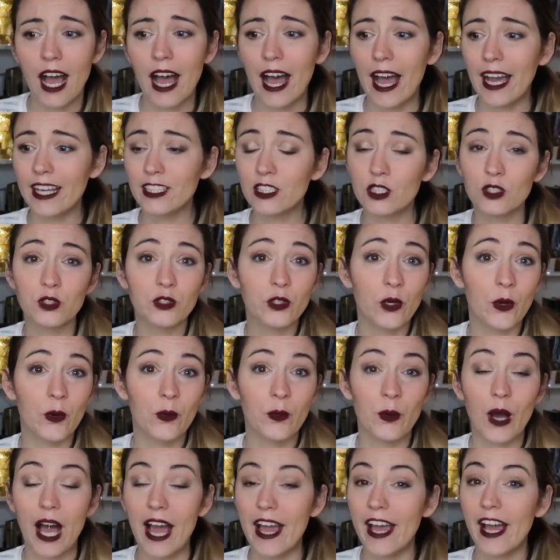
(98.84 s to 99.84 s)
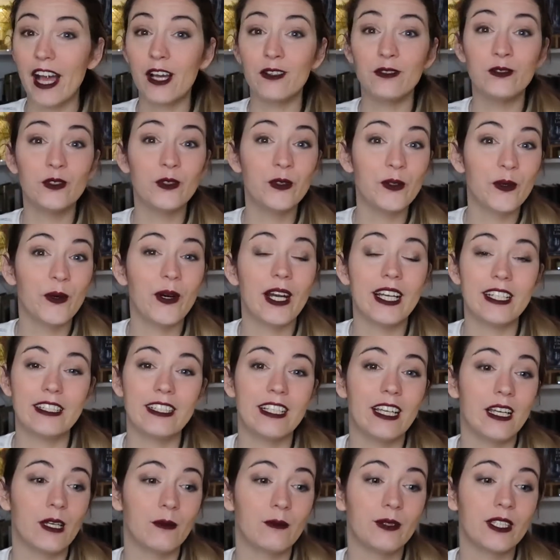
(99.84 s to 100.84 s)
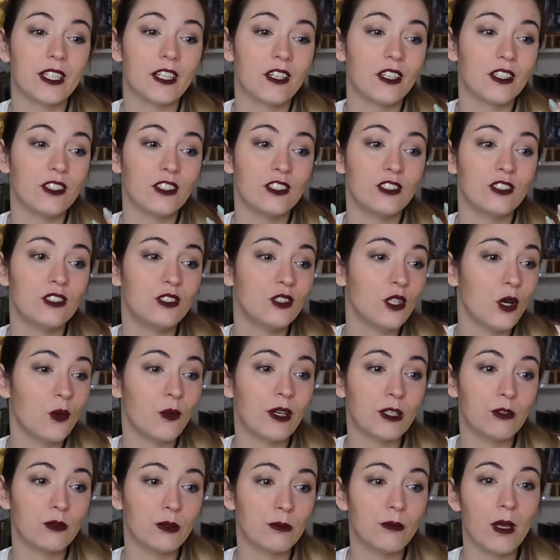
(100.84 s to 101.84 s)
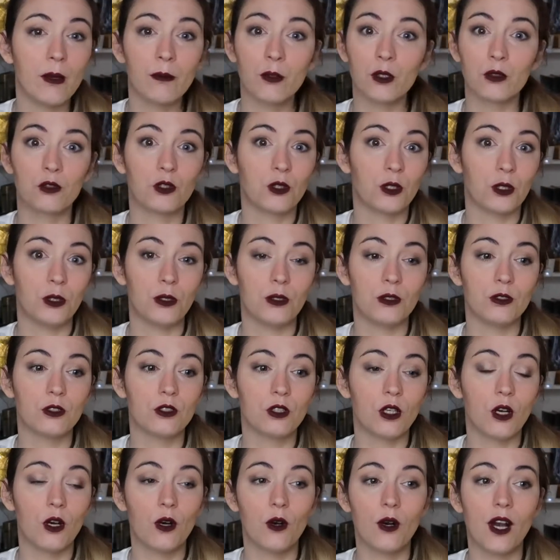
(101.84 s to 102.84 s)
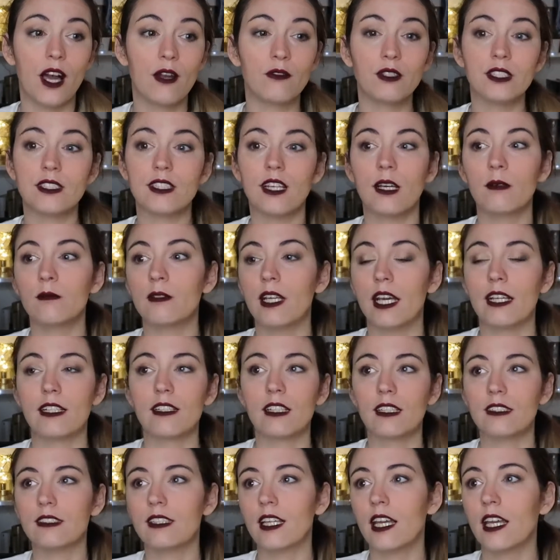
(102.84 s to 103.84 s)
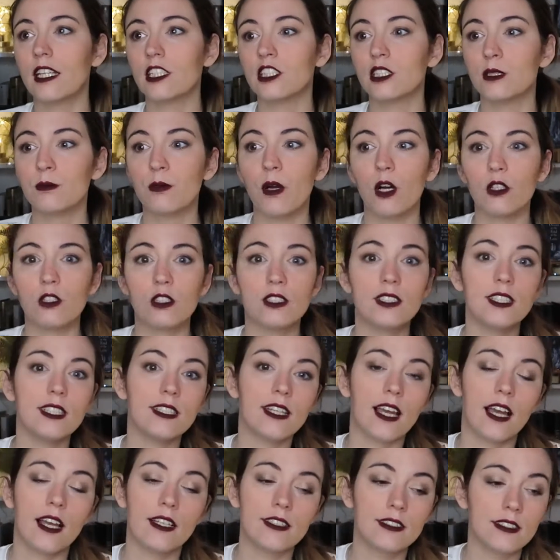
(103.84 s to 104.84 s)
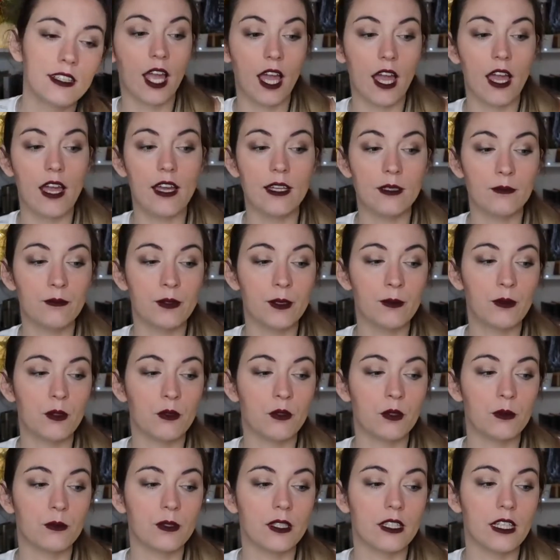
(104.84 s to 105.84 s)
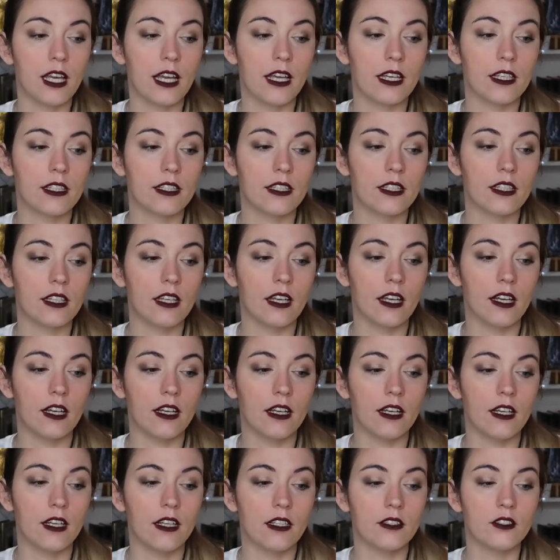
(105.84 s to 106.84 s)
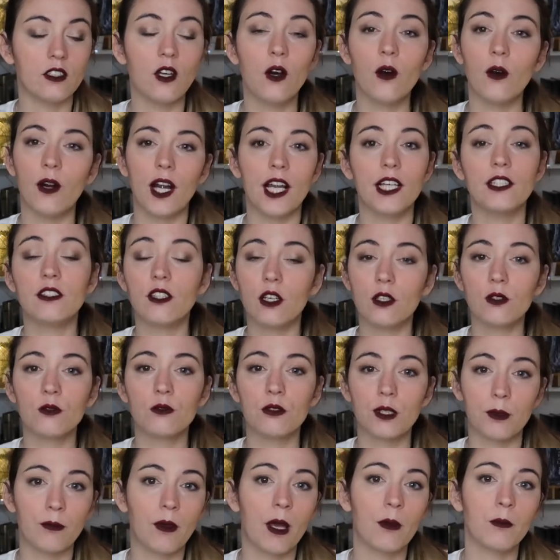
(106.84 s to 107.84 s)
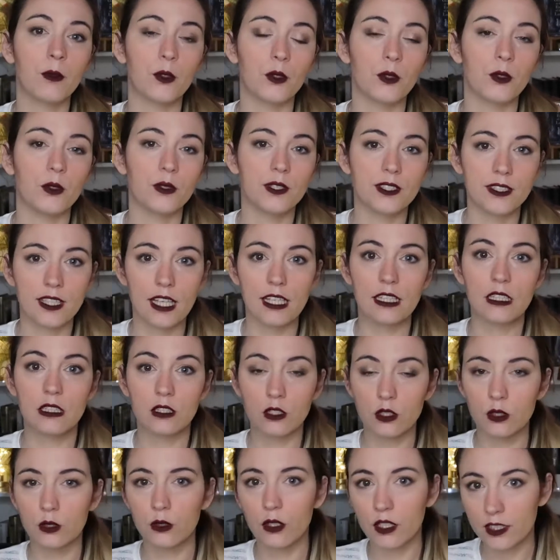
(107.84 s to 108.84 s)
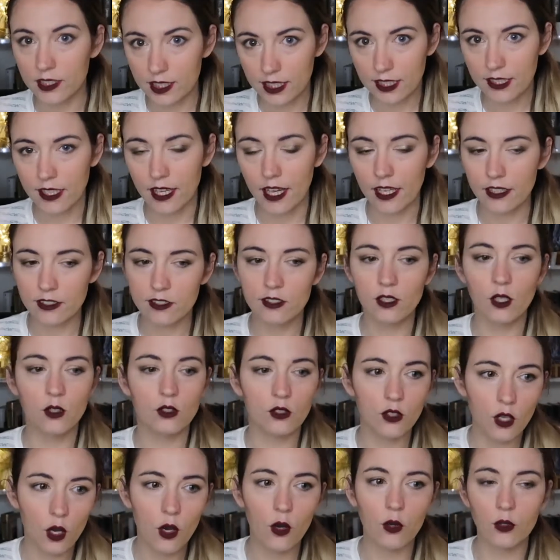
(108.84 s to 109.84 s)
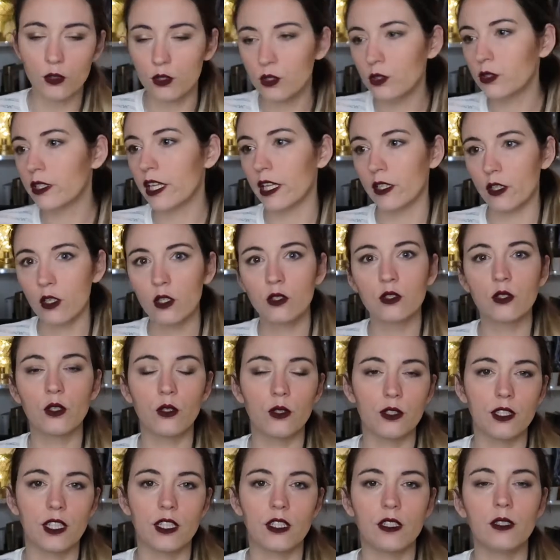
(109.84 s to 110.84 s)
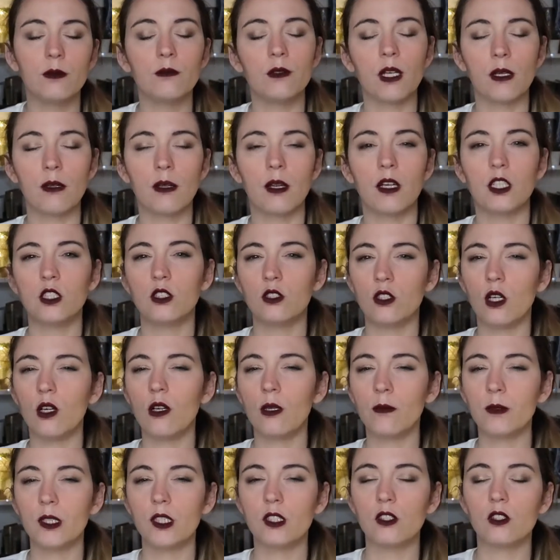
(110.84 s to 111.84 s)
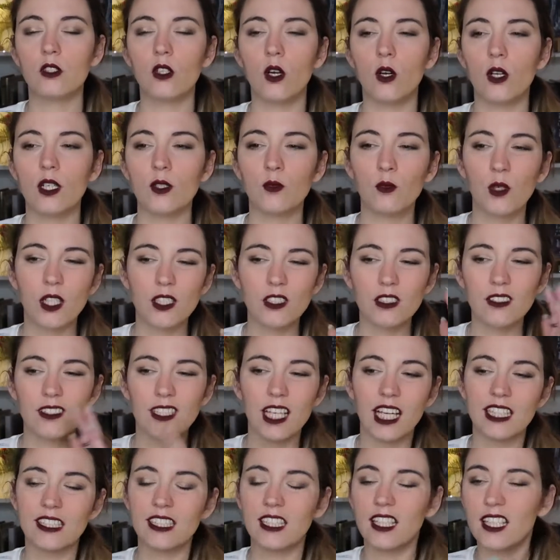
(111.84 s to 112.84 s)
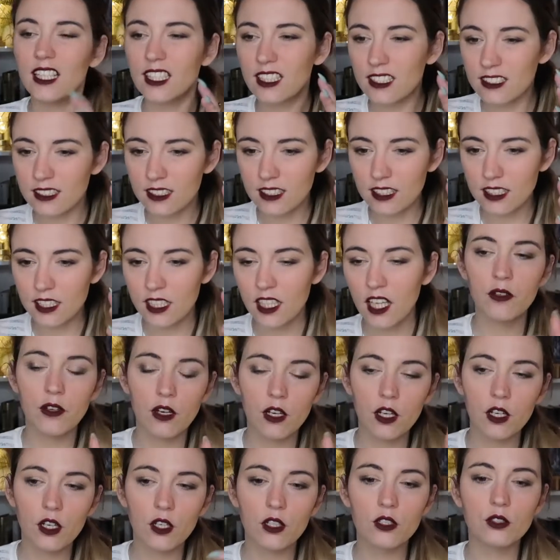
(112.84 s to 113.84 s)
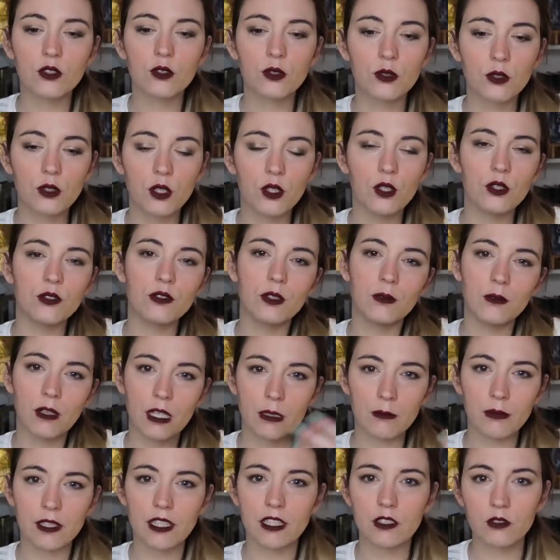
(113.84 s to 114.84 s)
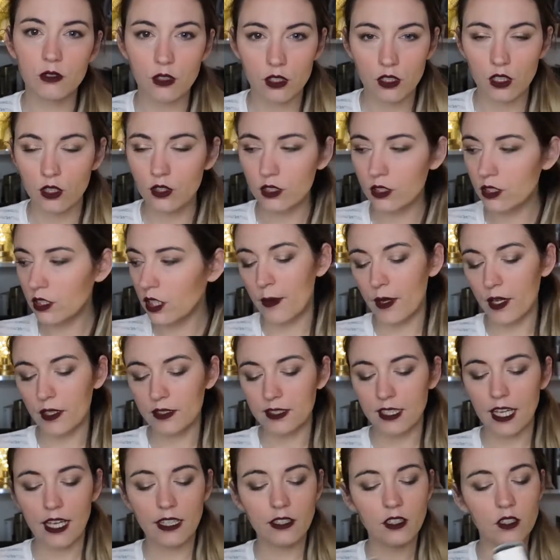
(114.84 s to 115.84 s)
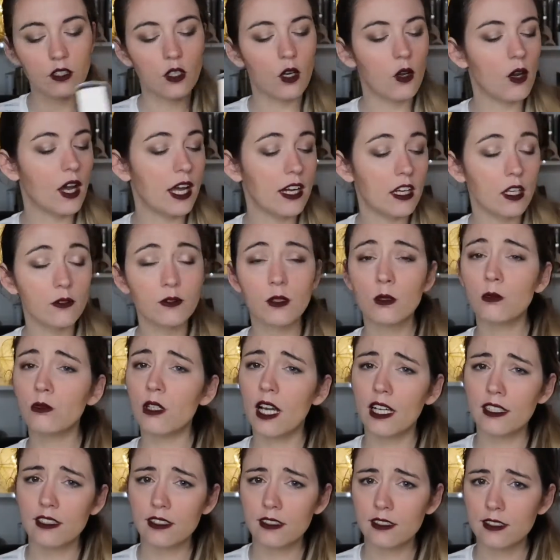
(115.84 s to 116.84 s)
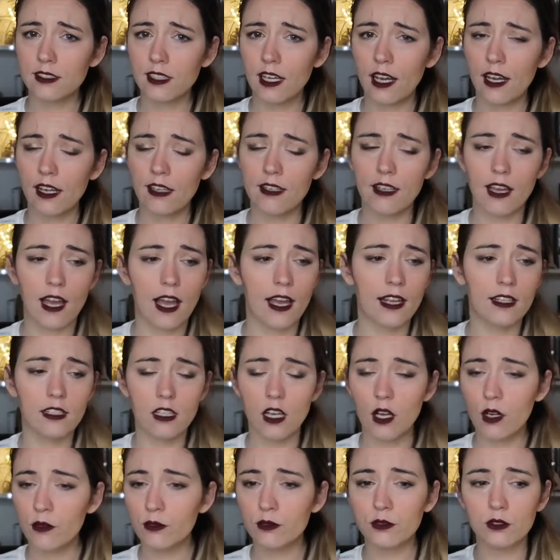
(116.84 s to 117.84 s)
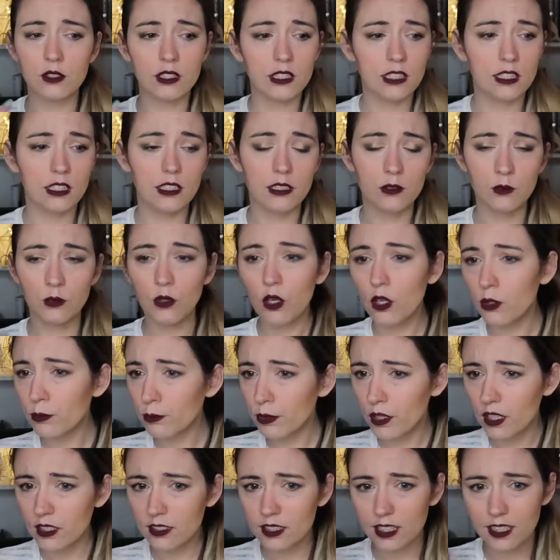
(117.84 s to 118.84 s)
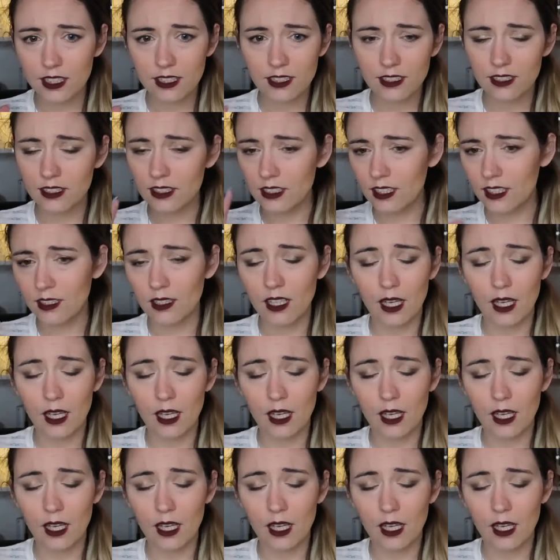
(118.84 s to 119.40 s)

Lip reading: I don't know. I have no idea because no one remembered her. So every time, like, let's say she bought a ticket and people will be like, no, I don't remember selling you a ticket, so no, you cannot go there, blah, you know what I mean? So it wasn't that easy for her to go from one place to another. But I don't know. I love the writing style. I love the world building.